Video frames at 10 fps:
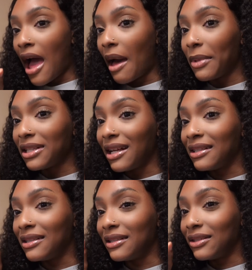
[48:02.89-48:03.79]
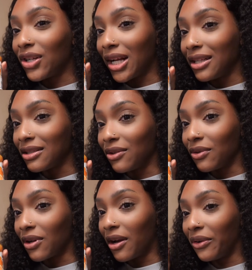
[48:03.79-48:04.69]
I'm excited to try this
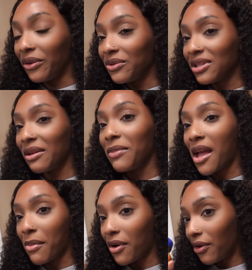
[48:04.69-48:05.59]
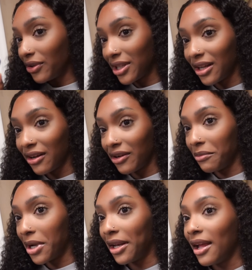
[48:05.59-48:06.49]
now because you know, say me and mango go together real
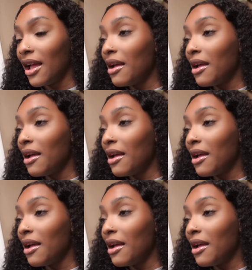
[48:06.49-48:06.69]
bad.